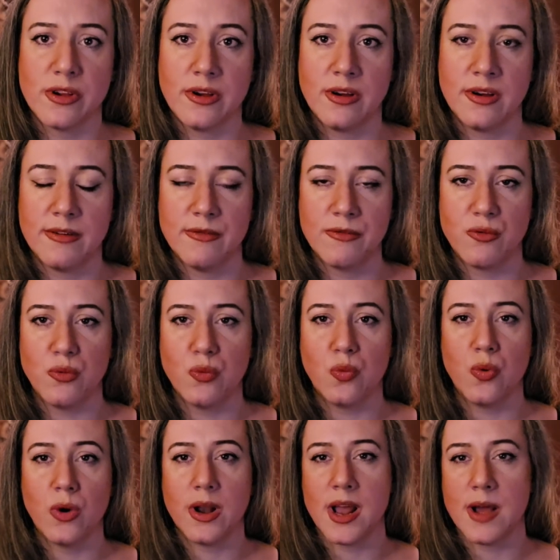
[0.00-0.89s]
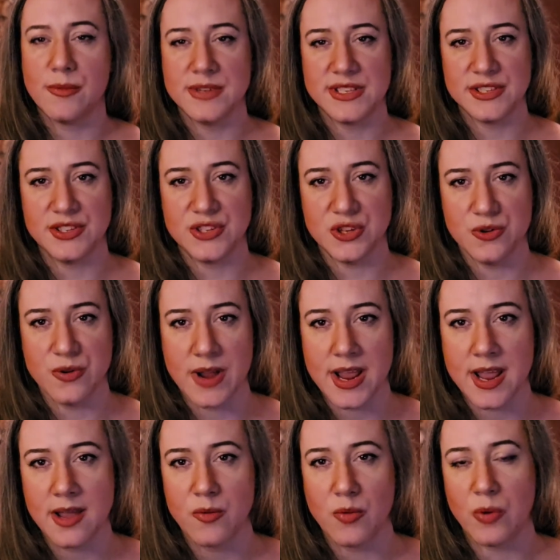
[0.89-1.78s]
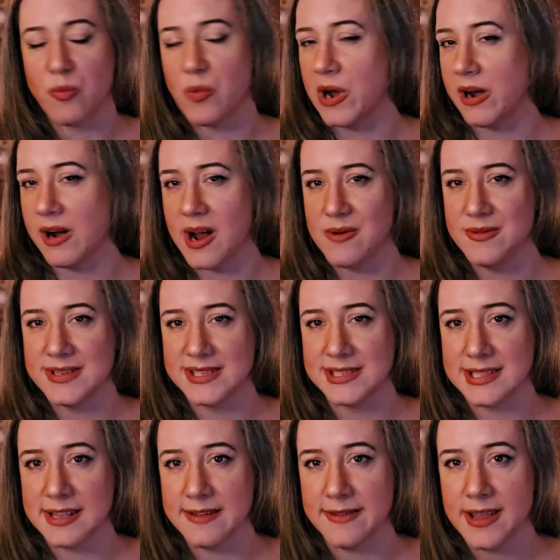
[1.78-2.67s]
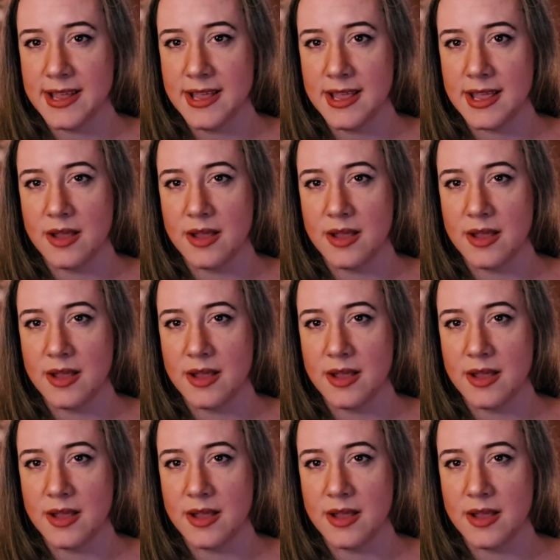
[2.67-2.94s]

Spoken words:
of what I was doing where I was living.